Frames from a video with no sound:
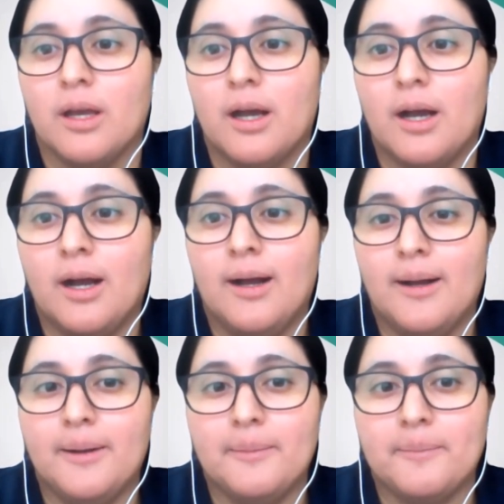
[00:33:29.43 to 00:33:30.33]

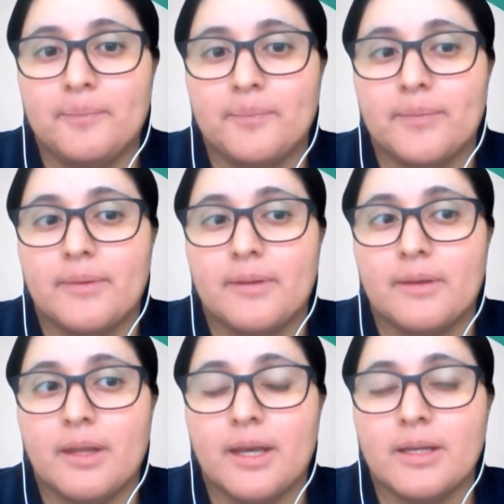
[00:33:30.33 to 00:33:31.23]
Um
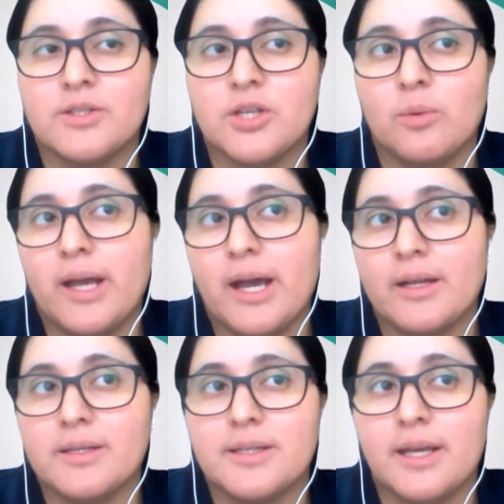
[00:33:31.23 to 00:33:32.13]
and so we kind
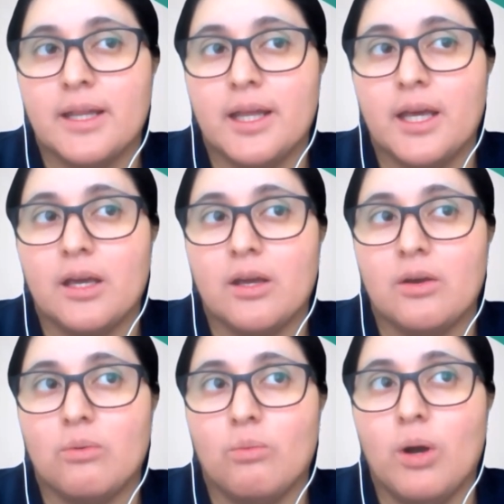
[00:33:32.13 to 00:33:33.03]
of say like,
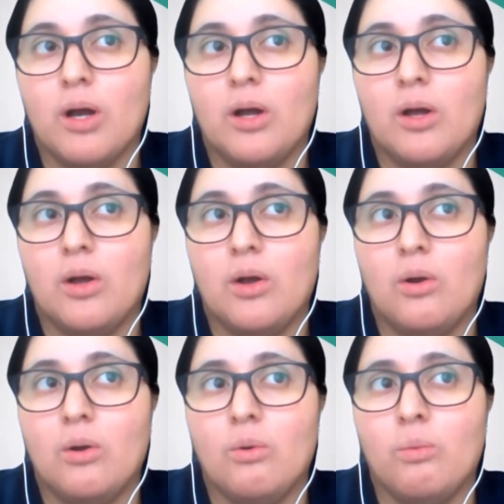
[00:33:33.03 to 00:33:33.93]

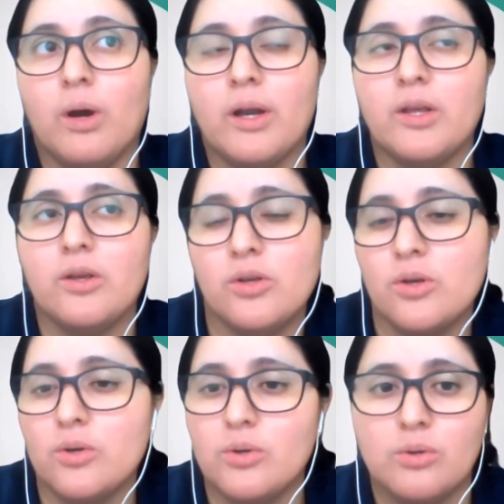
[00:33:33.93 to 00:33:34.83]
well, what do
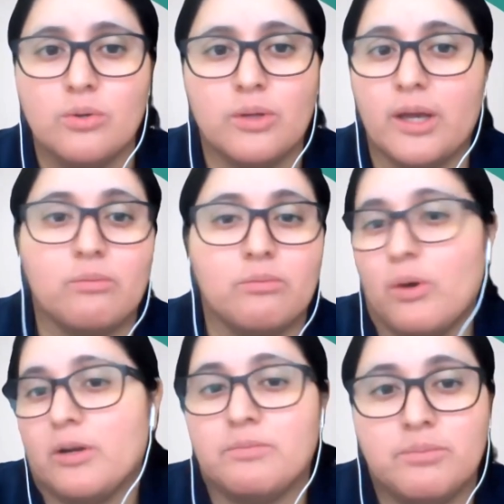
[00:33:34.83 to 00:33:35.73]
you like what
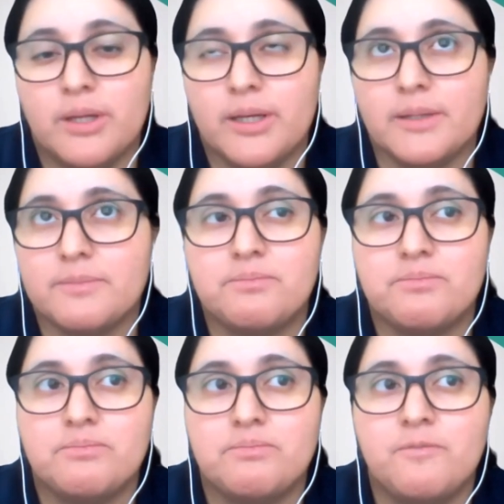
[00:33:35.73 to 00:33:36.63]
are the
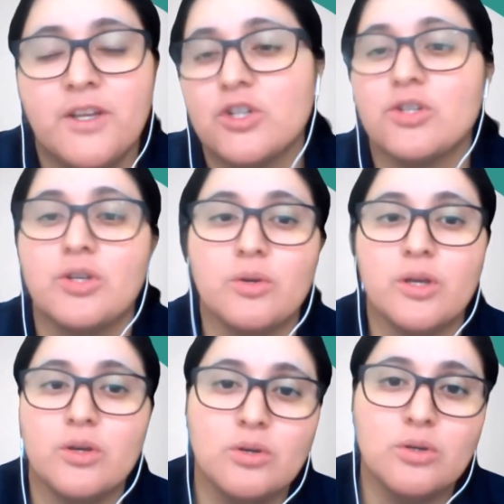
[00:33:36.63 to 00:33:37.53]
features you
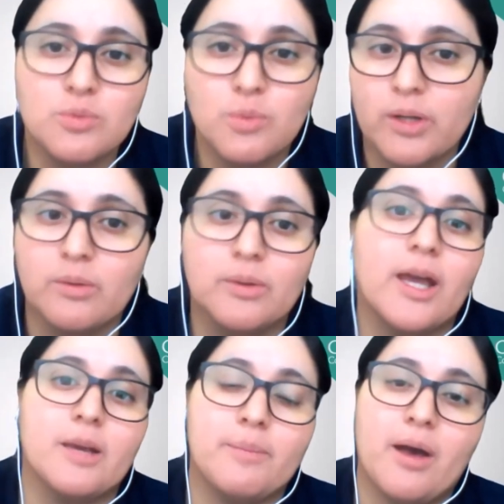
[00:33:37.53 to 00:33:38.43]
use, what do you
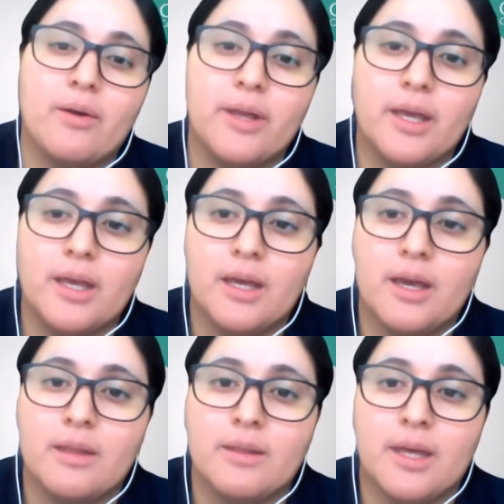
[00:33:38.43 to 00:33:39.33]
like about it,
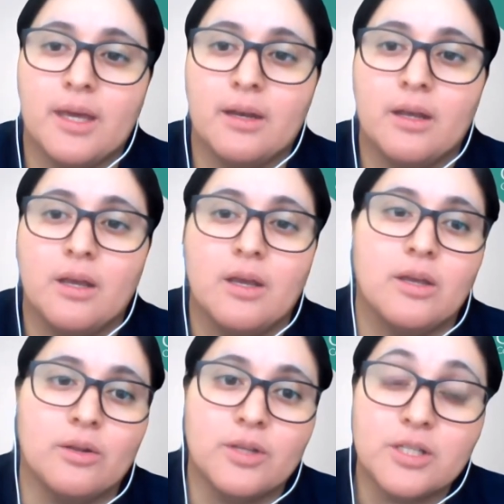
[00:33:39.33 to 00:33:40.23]
and then, you
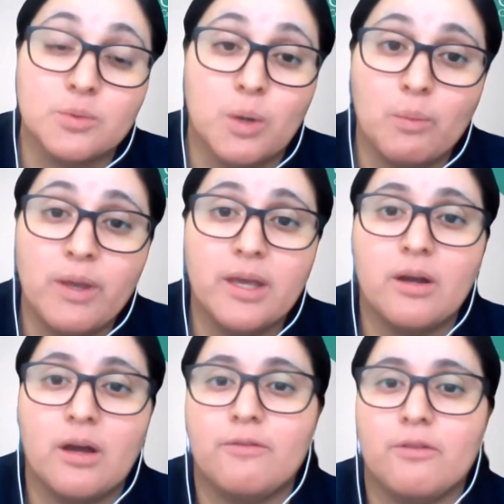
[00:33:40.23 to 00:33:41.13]
know, this is what we can
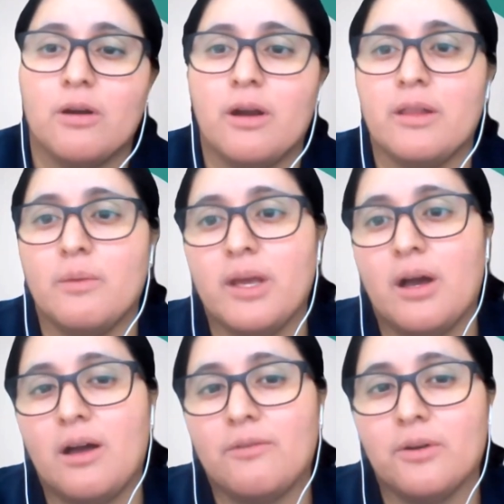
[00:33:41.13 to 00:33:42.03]
offer and then we
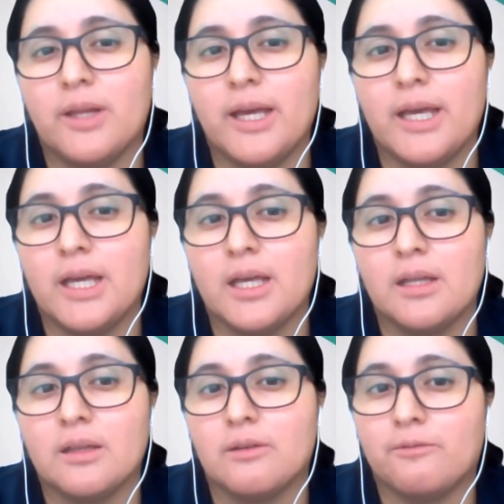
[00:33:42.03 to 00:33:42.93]
offer like
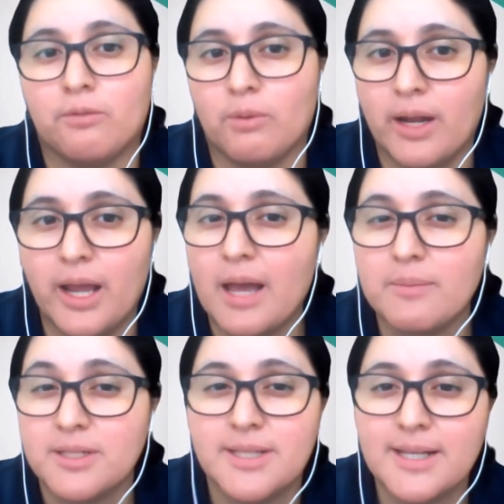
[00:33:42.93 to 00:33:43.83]
the free app
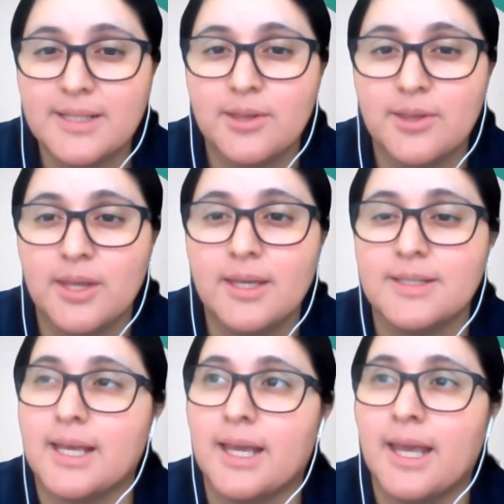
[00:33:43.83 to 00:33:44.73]
because that's the thing
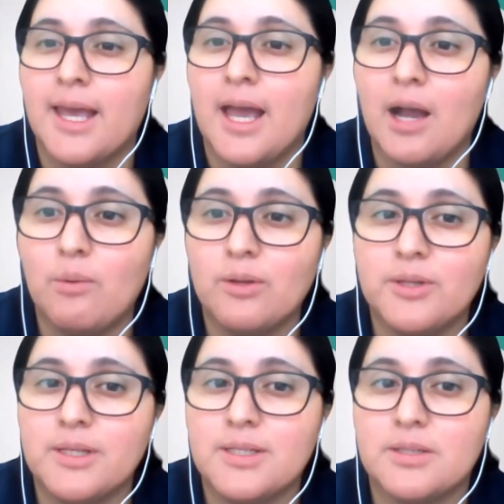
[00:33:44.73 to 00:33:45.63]
is like I want
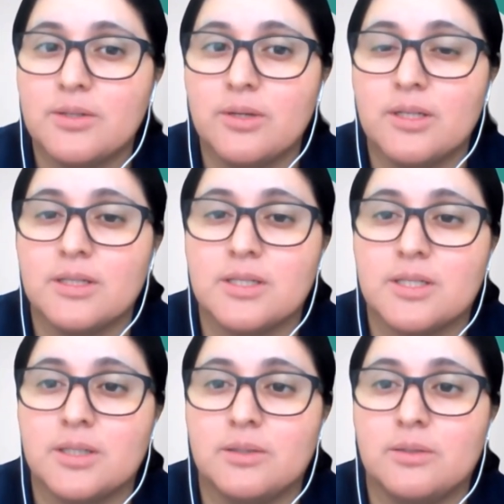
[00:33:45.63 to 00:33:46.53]
these students
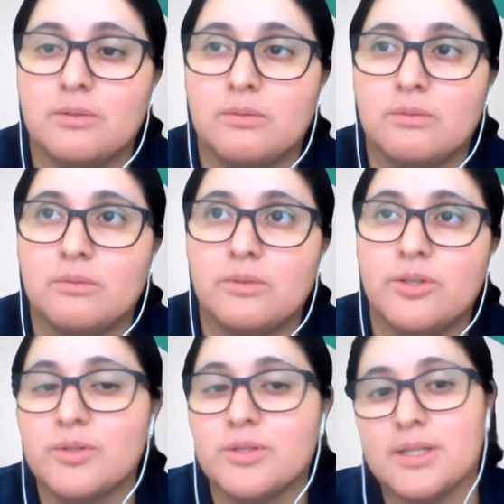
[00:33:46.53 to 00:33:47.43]
to
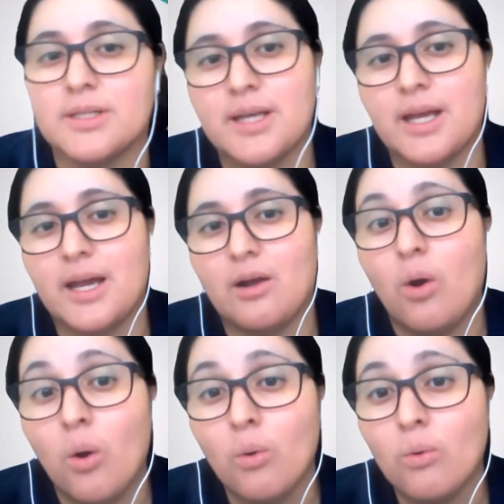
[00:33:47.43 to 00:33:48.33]
use this at
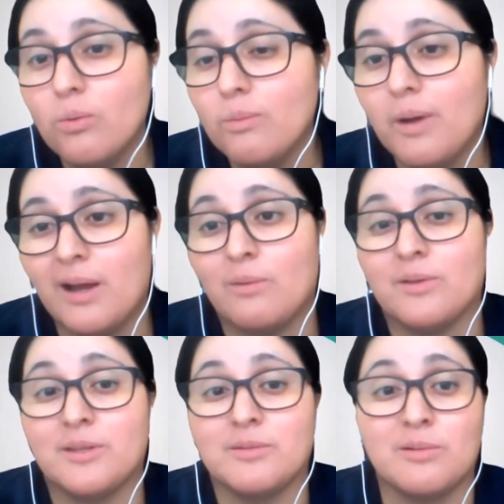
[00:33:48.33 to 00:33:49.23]
home. I
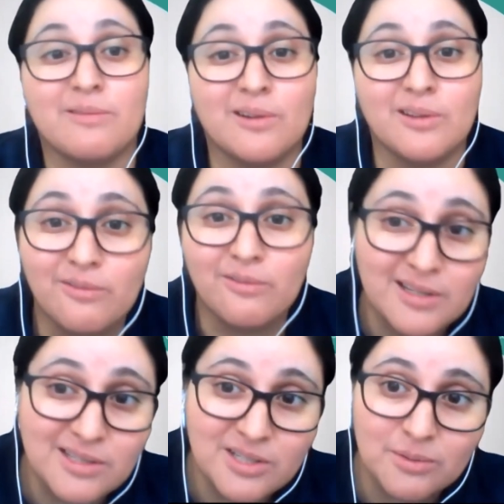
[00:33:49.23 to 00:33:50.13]
want them to refer their
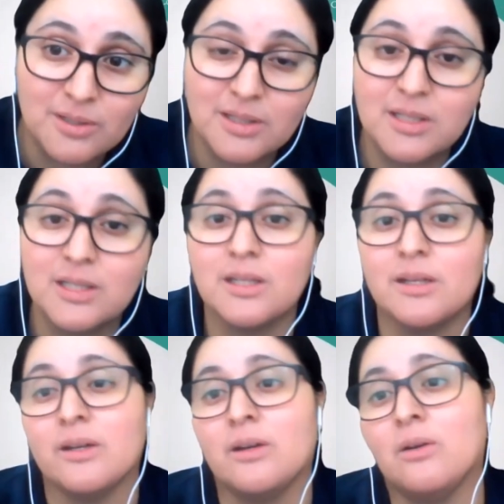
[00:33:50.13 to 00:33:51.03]
friends to it, you
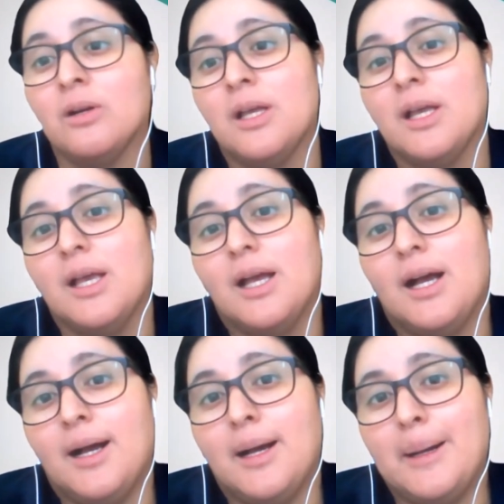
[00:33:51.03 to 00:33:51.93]
know.
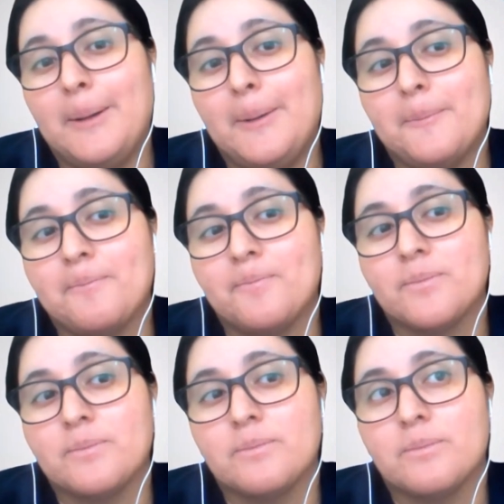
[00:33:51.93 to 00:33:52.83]
Um
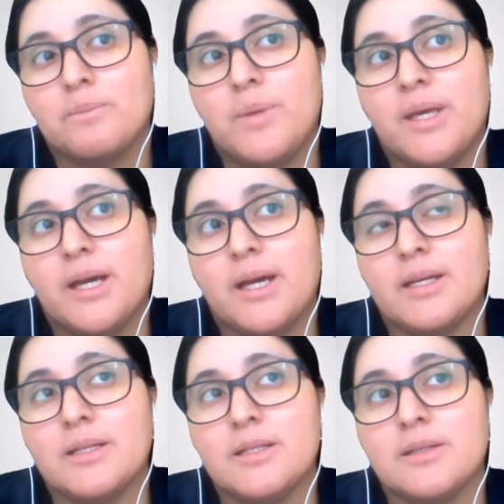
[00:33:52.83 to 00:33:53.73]

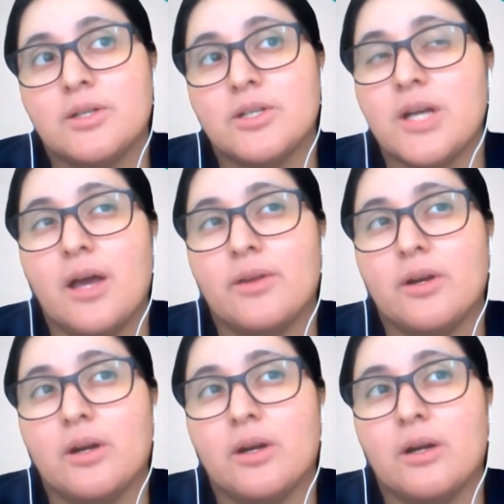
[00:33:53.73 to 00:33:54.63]
because there's
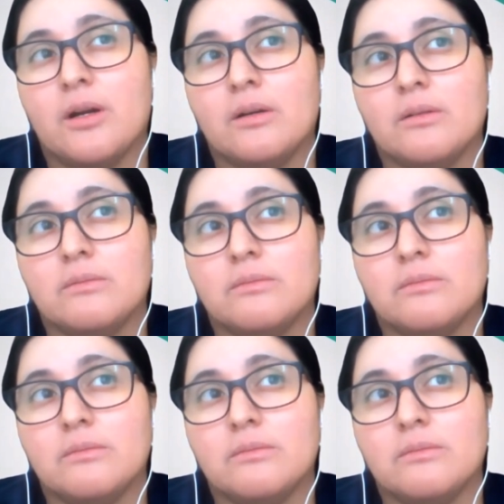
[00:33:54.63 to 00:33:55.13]
other